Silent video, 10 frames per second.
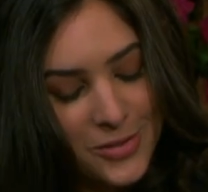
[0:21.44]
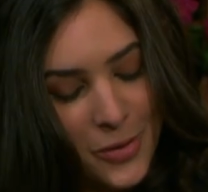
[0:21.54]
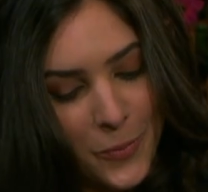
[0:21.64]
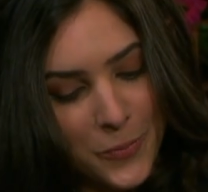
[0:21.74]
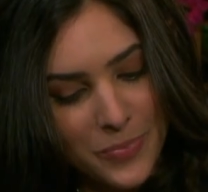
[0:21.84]

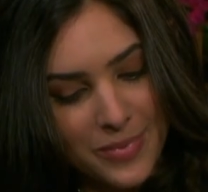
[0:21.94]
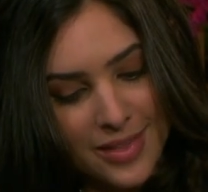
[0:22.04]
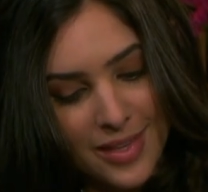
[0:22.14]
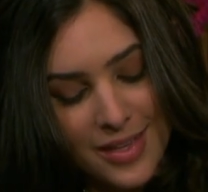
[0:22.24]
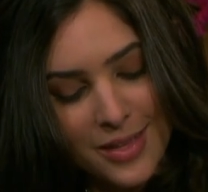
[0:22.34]
so,
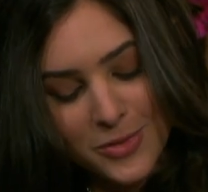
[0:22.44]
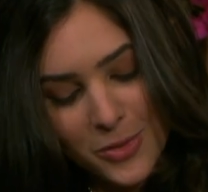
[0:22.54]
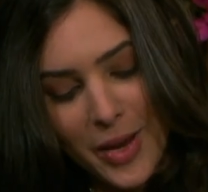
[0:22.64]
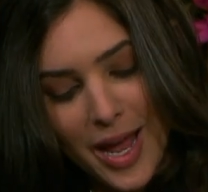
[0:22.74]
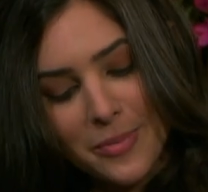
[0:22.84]

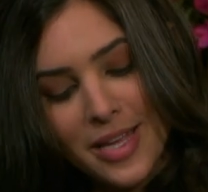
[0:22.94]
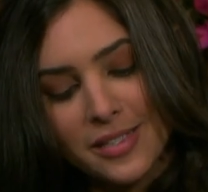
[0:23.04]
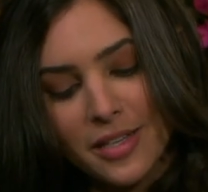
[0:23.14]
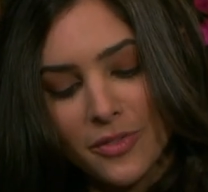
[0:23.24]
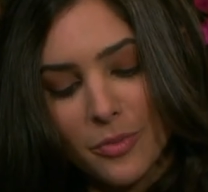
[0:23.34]
so wait, I'm
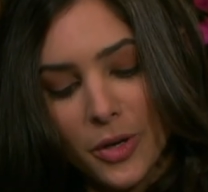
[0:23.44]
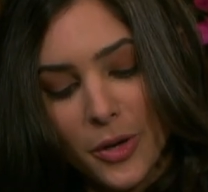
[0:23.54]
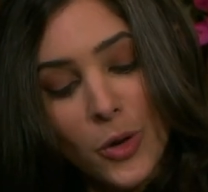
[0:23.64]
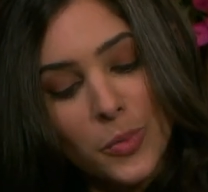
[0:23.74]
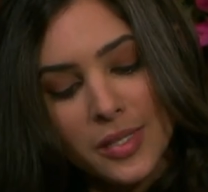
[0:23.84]
guessing from what
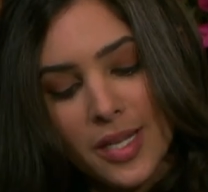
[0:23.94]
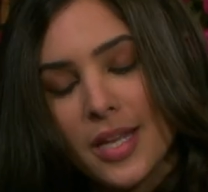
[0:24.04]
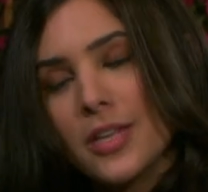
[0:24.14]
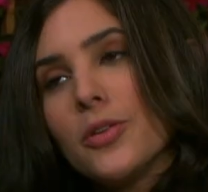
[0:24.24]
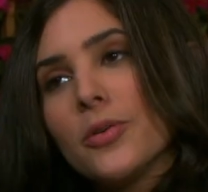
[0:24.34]
Hope
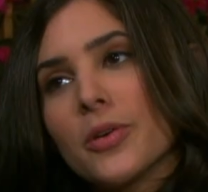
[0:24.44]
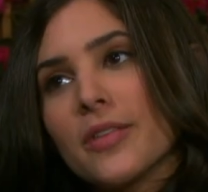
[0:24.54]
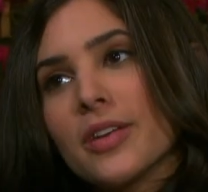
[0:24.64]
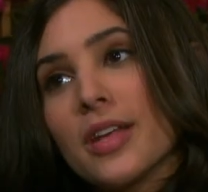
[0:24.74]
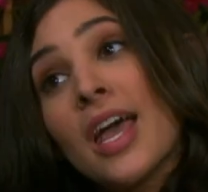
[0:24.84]
said, you don't
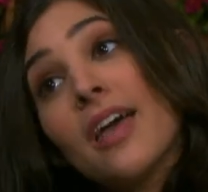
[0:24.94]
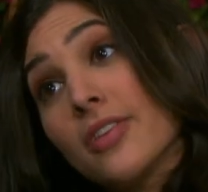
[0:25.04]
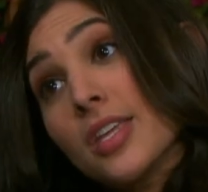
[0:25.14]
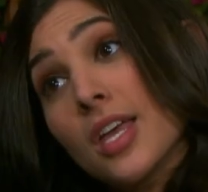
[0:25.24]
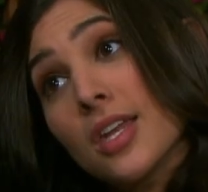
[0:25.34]
even have
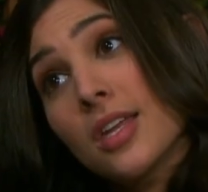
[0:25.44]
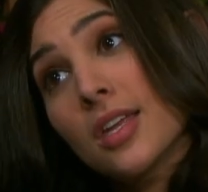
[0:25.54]
it yet.